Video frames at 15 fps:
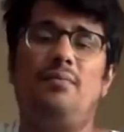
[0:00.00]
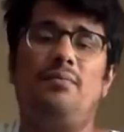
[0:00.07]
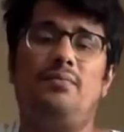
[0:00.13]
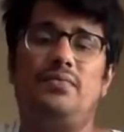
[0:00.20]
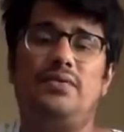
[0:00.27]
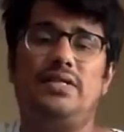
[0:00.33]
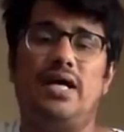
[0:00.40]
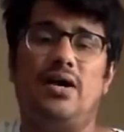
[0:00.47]
would
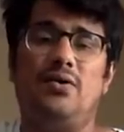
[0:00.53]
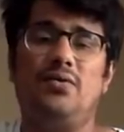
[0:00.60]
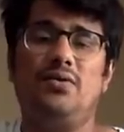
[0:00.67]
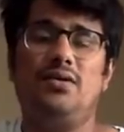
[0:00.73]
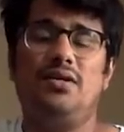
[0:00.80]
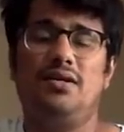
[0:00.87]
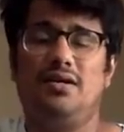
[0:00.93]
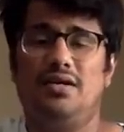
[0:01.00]
be
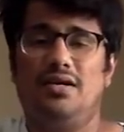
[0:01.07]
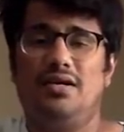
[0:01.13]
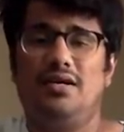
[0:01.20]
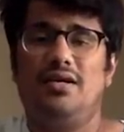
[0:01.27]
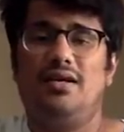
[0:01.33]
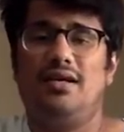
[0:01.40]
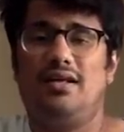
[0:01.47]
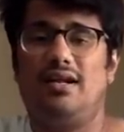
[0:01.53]
down, up,
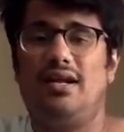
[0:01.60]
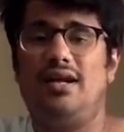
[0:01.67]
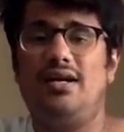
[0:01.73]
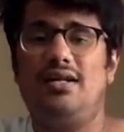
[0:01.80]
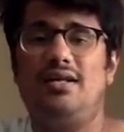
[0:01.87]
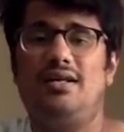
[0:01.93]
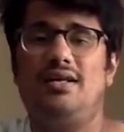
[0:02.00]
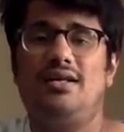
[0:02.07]

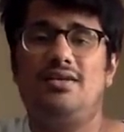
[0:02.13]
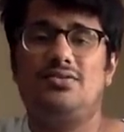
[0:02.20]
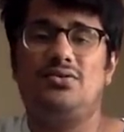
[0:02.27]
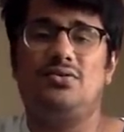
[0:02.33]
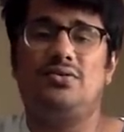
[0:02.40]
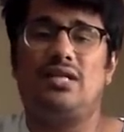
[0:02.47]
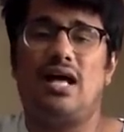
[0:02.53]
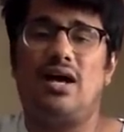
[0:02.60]
down,
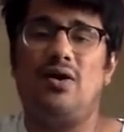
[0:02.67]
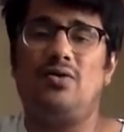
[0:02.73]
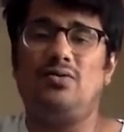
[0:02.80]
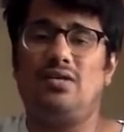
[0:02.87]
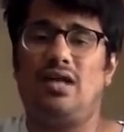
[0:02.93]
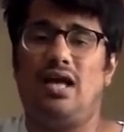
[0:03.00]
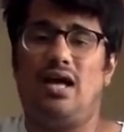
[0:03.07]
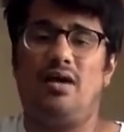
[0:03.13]

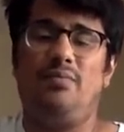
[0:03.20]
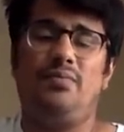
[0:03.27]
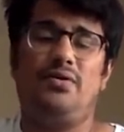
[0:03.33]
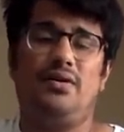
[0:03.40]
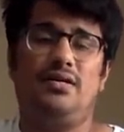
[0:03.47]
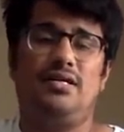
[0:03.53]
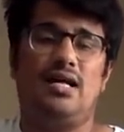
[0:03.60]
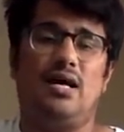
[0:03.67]
right?
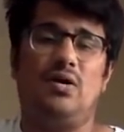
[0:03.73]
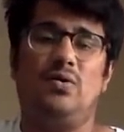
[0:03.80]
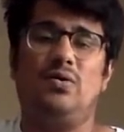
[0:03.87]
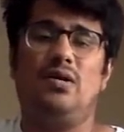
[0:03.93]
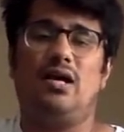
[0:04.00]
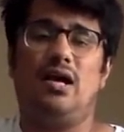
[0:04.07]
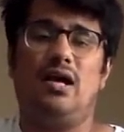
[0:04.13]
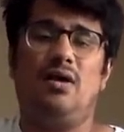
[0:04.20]
So
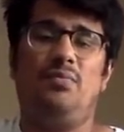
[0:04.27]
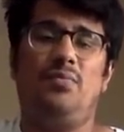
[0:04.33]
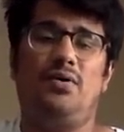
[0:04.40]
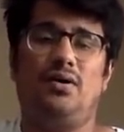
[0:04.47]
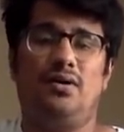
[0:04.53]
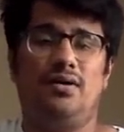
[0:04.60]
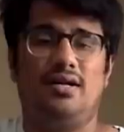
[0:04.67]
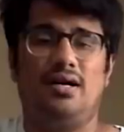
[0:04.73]
down, up,
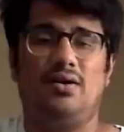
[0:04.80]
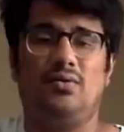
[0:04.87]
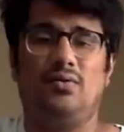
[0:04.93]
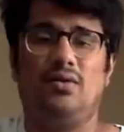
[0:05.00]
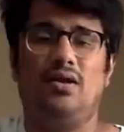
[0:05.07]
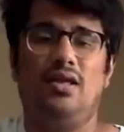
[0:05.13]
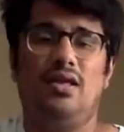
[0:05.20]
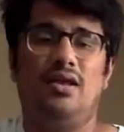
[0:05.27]

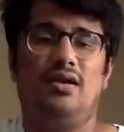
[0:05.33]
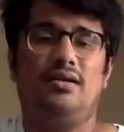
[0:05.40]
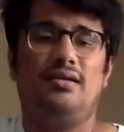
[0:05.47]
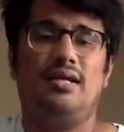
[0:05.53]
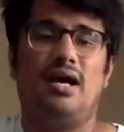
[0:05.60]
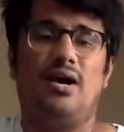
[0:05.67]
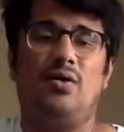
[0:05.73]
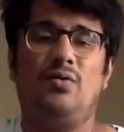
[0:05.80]
down, up,
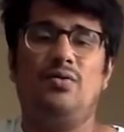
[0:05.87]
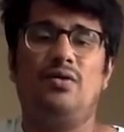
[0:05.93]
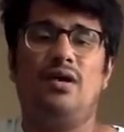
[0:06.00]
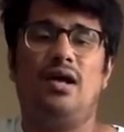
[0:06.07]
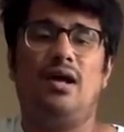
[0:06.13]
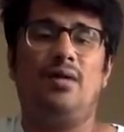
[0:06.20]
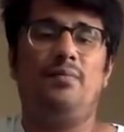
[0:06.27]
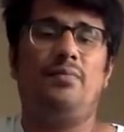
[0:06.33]

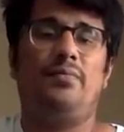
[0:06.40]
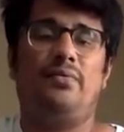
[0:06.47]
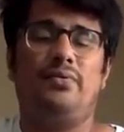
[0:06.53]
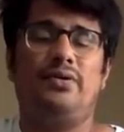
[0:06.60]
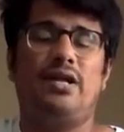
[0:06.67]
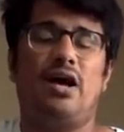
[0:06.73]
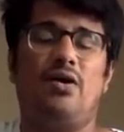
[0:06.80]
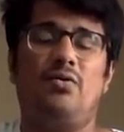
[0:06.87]
down,
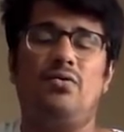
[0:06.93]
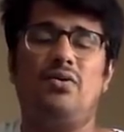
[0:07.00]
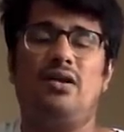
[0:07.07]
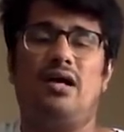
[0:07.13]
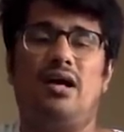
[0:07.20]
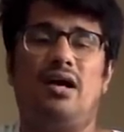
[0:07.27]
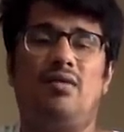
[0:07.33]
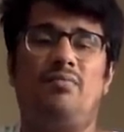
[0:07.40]

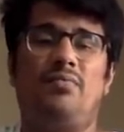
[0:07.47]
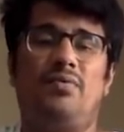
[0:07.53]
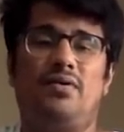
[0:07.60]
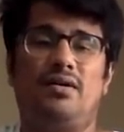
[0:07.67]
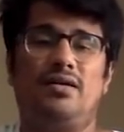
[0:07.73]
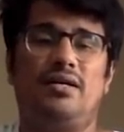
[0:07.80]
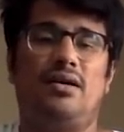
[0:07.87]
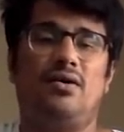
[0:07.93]
down, up,
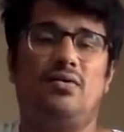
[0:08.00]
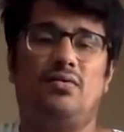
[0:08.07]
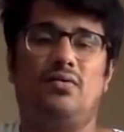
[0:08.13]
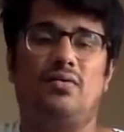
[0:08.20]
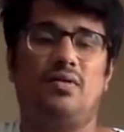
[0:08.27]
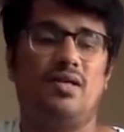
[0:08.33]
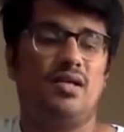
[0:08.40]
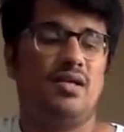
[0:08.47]

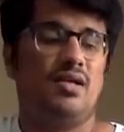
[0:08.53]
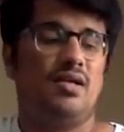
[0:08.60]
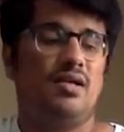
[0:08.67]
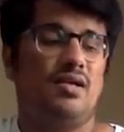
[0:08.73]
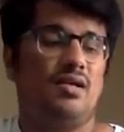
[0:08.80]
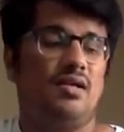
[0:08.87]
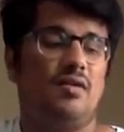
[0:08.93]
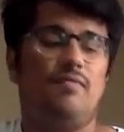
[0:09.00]
down, up,
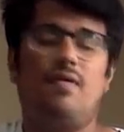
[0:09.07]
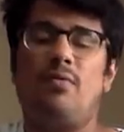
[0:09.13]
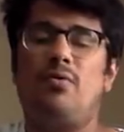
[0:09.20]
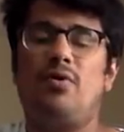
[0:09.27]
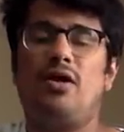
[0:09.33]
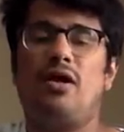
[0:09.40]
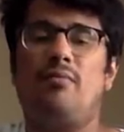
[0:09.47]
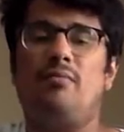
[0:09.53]

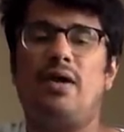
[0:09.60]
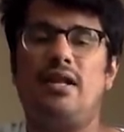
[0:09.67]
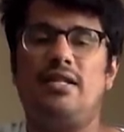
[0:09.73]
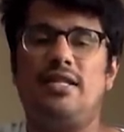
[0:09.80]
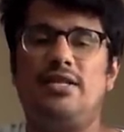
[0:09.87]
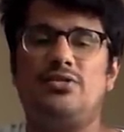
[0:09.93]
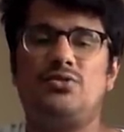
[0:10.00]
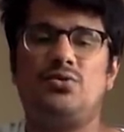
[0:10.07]
down.
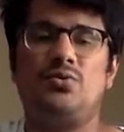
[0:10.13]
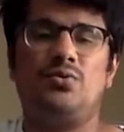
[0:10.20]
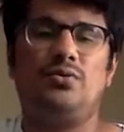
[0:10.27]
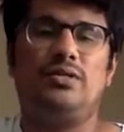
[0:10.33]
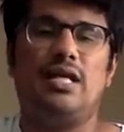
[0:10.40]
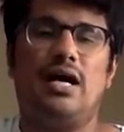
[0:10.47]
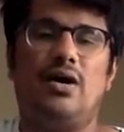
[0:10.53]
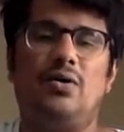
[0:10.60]
If I
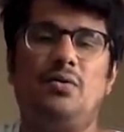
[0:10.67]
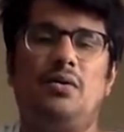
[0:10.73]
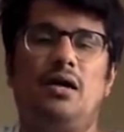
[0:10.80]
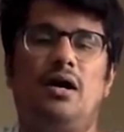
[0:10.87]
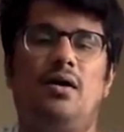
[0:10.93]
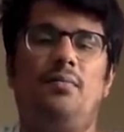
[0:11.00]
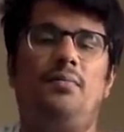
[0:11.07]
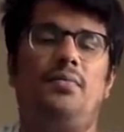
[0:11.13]
want to
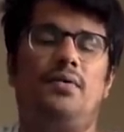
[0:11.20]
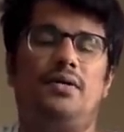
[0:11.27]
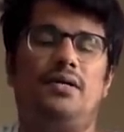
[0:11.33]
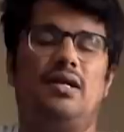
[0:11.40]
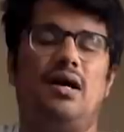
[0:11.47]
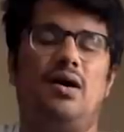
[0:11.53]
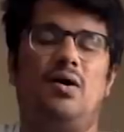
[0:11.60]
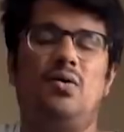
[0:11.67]
combine these
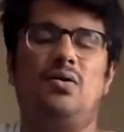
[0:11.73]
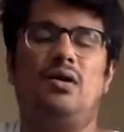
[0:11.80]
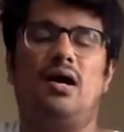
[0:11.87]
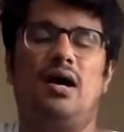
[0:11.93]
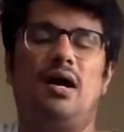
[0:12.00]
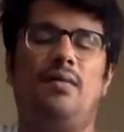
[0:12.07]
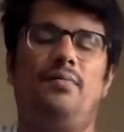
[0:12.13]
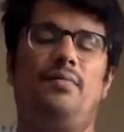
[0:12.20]
two, down,
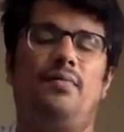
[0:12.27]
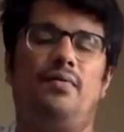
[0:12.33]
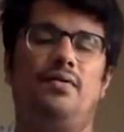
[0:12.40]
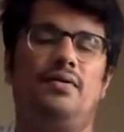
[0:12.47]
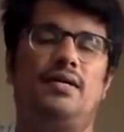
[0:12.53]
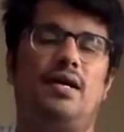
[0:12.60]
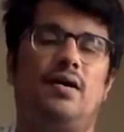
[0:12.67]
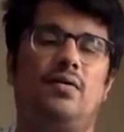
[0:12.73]
up,
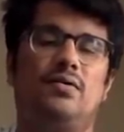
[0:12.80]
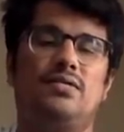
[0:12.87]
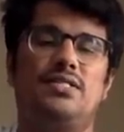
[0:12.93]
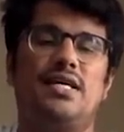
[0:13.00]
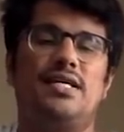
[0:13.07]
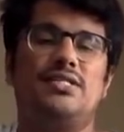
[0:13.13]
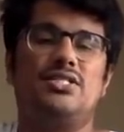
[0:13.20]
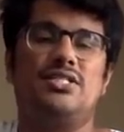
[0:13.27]

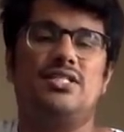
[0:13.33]
down,